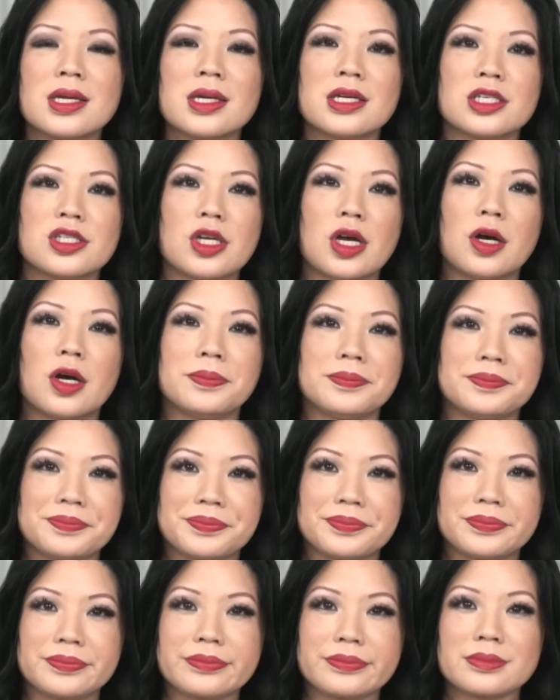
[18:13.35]
So
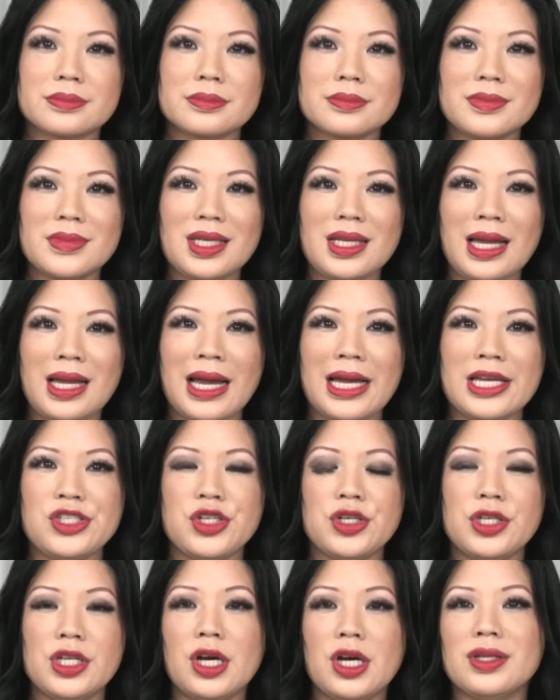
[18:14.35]
as
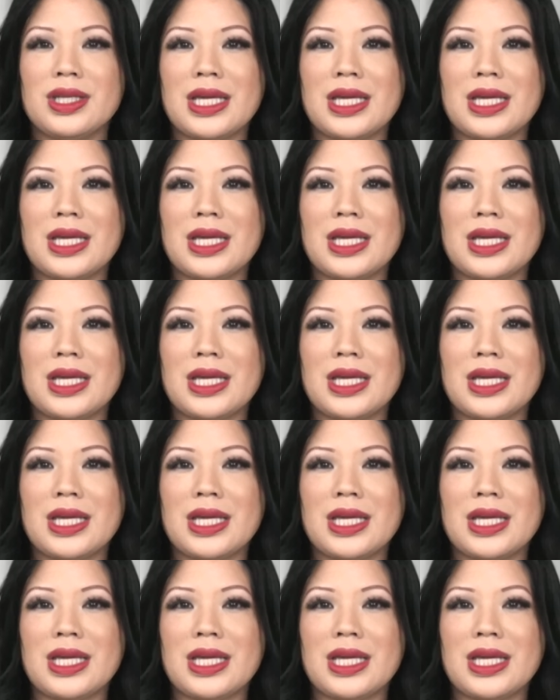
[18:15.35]
you know,